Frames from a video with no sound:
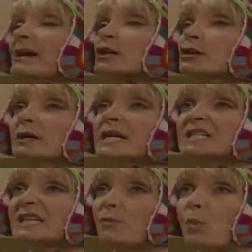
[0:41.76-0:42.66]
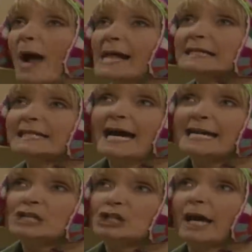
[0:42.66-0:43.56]
a crazy,
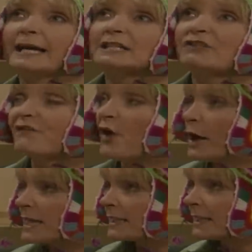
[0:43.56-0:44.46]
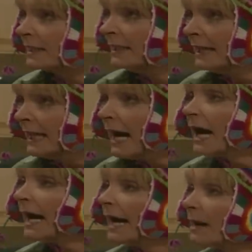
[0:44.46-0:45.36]
wild-eyed child of the forest.
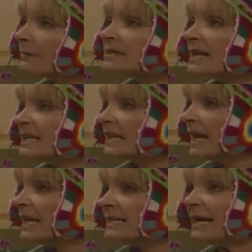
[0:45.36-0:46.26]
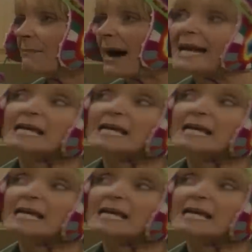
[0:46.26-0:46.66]
I am dedicating my